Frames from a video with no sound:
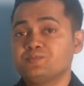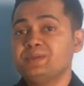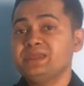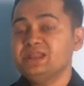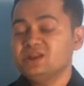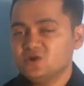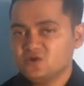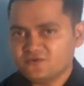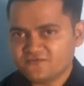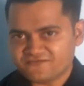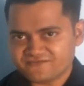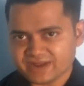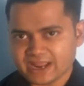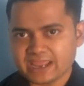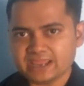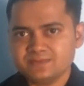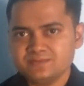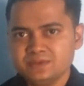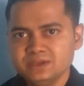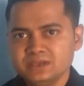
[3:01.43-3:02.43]
period of
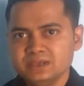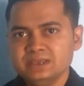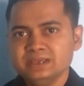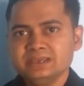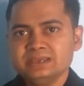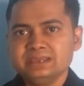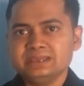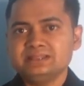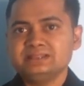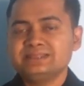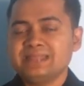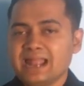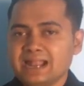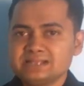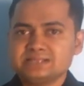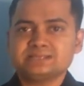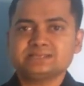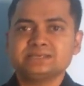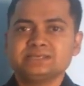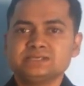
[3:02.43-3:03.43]
time, in
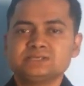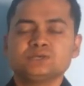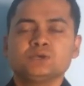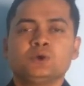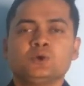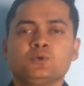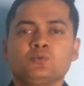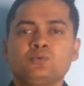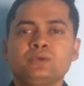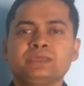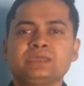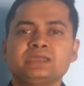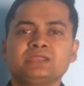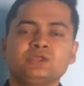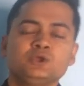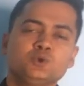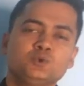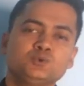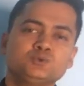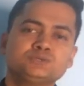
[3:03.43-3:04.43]
that sense, we can
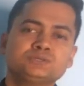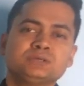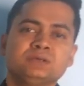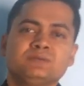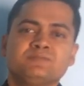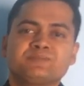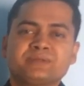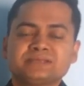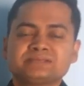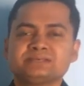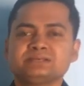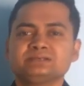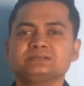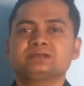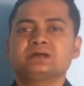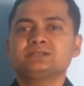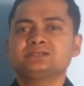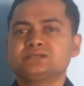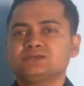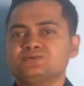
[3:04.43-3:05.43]
use present
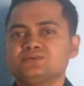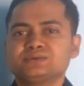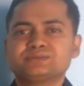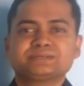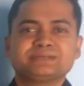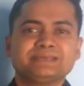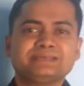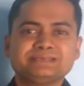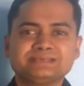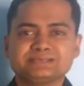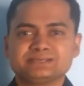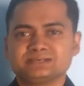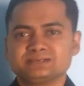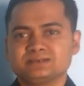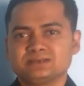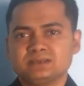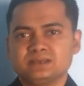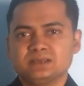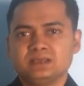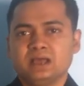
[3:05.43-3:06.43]
continuous tense.
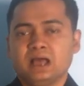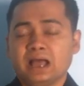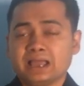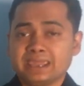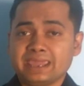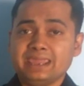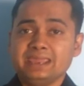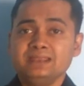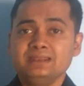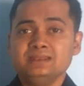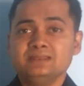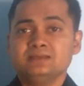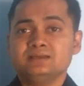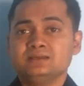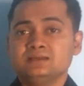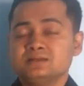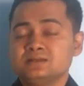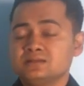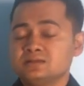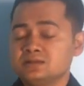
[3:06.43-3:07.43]
Again,
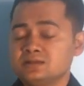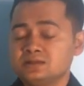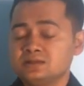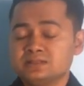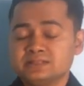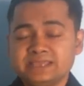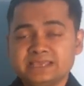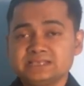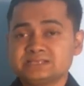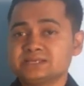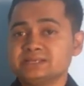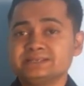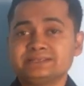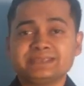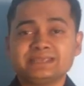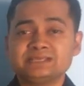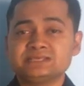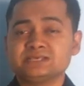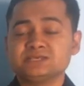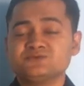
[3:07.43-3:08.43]
these
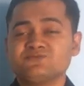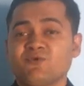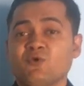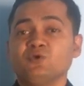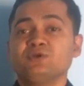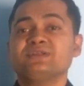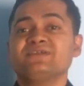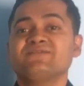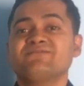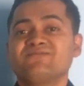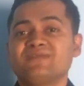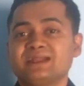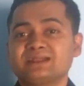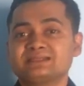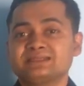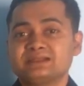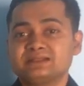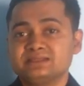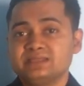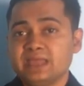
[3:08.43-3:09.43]
sentences won't
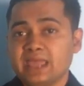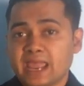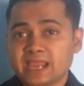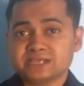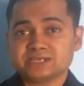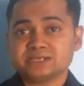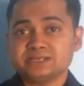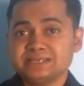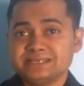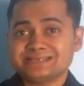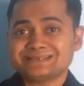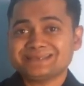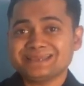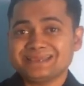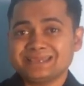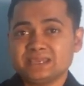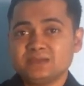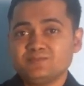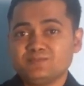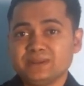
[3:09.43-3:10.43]
reflect that the action is
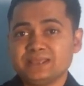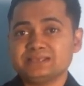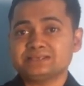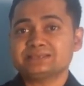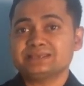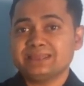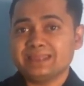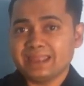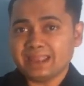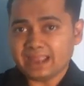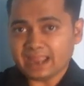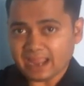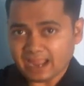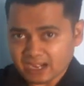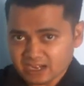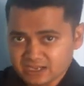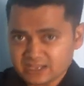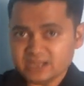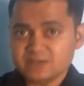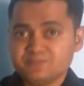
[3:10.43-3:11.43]
taking place
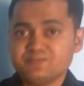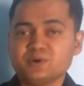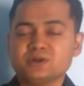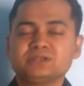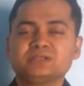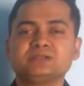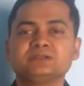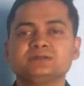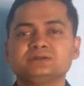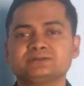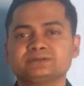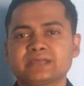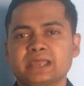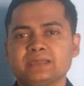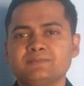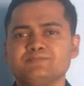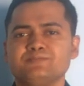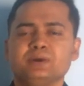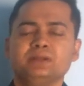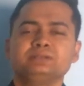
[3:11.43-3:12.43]
at that particular
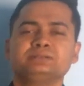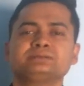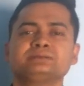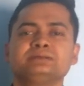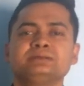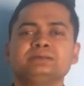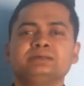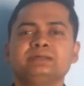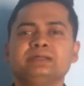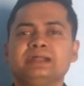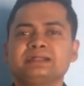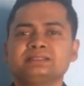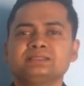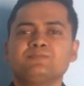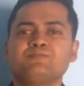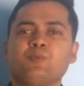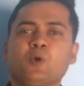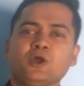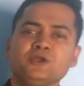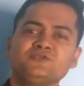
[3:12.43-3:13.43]
time, but at the
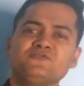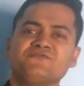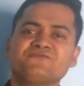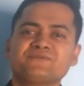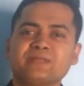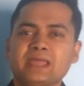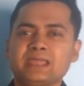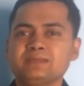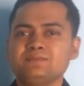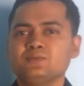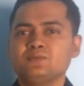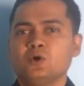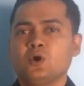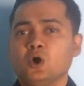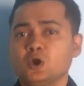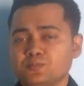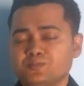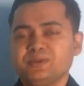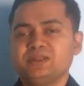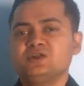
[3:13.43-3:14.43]
point of time
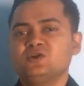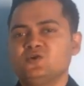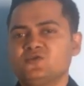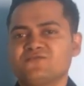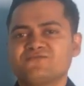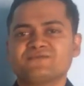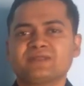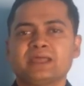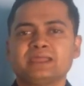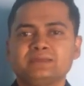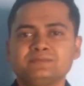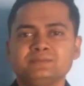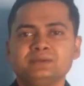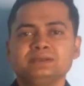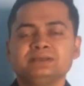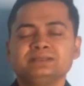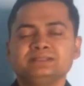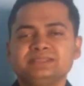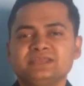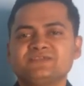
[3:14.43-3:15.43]
or period of time
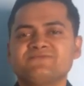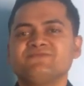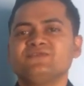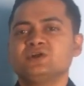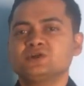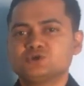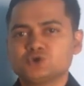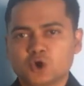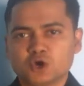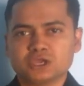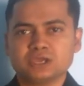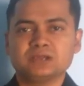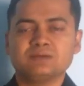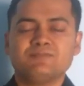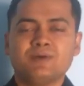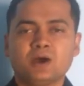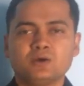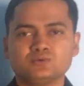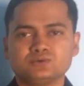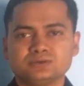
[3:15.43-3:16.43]
that we are talking
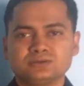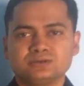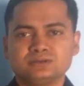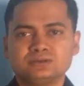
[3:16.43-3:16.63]
about.